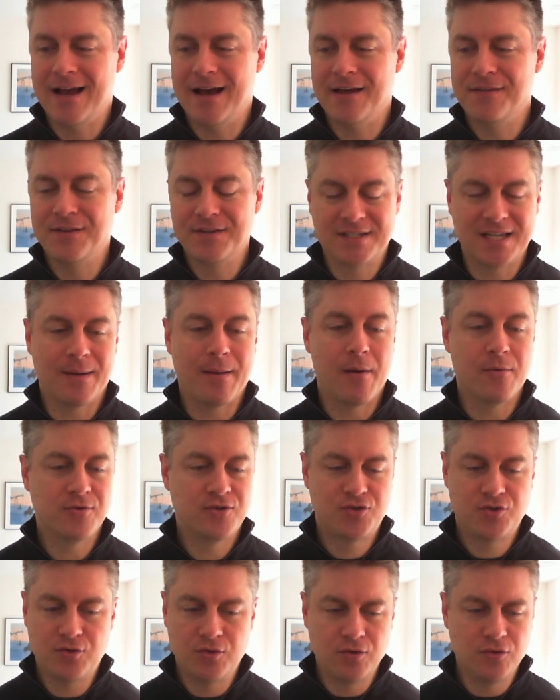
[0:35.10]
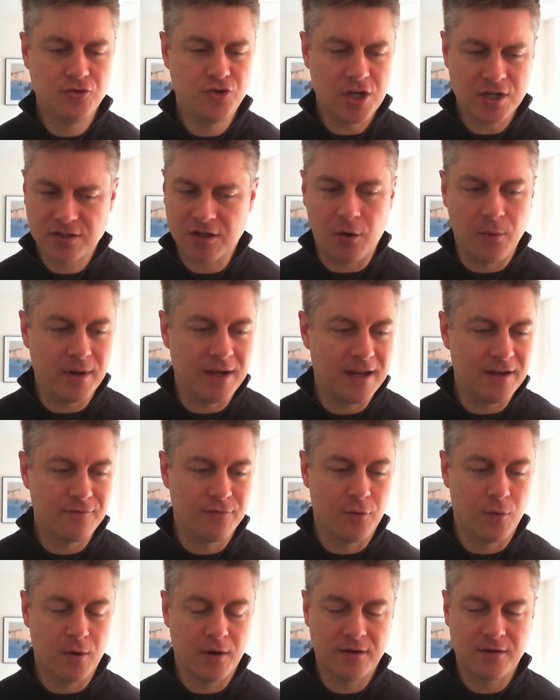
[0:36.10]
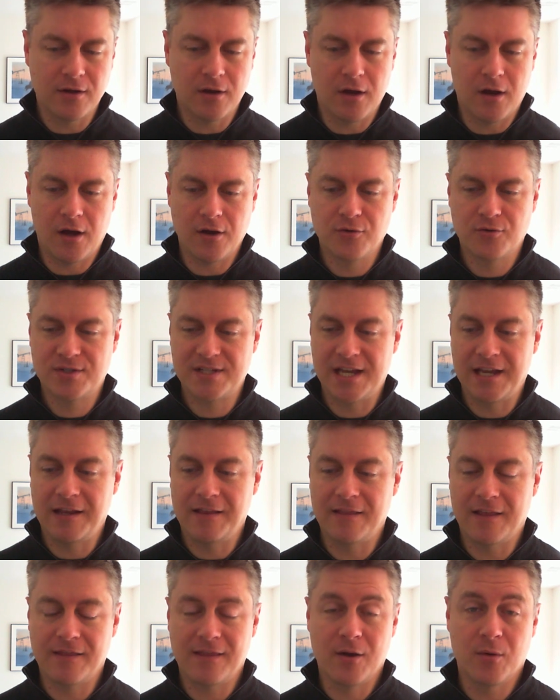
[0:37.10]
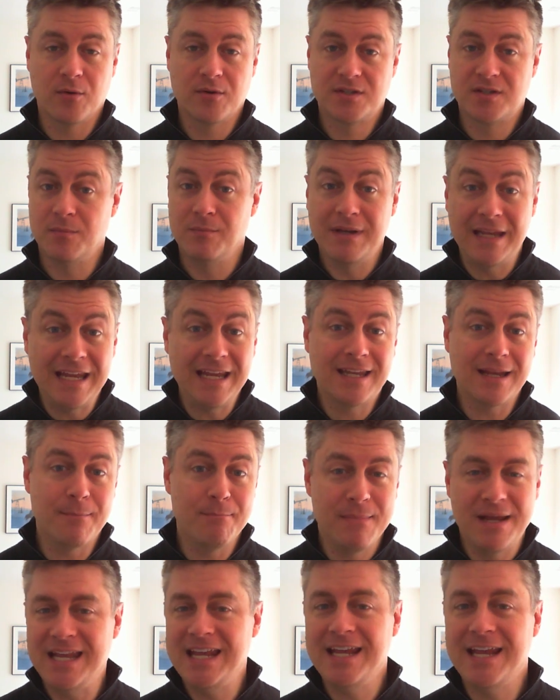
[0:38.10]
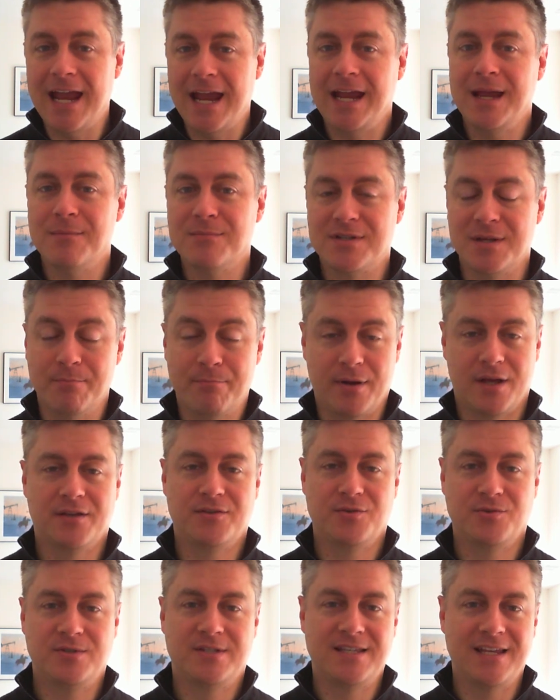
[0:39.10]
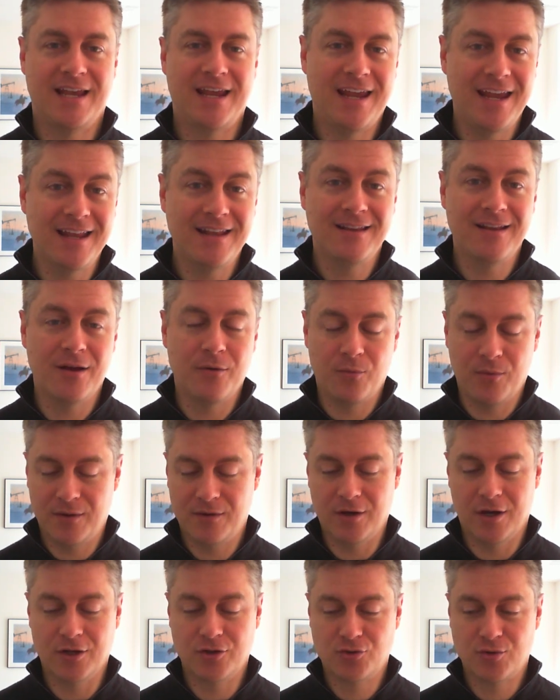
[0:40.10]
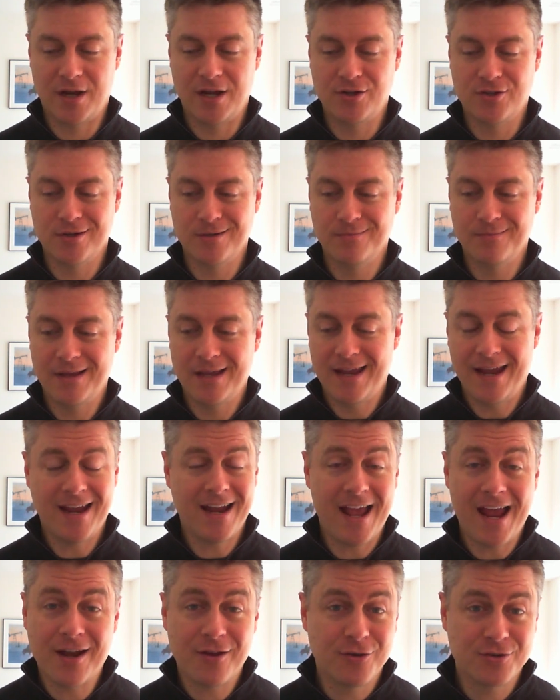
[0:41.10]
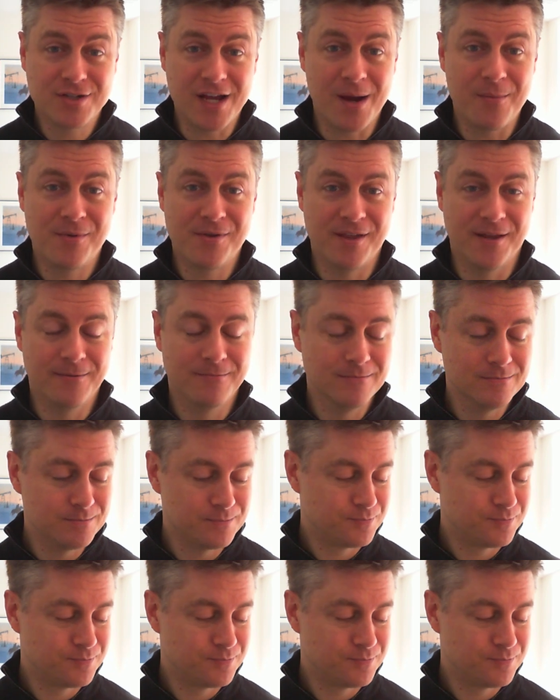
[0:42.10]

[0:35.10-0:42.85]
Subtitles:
This time I was just going in for it, understanding that there were some neat mini games and puzzles in Trajan, and I had a good time with it.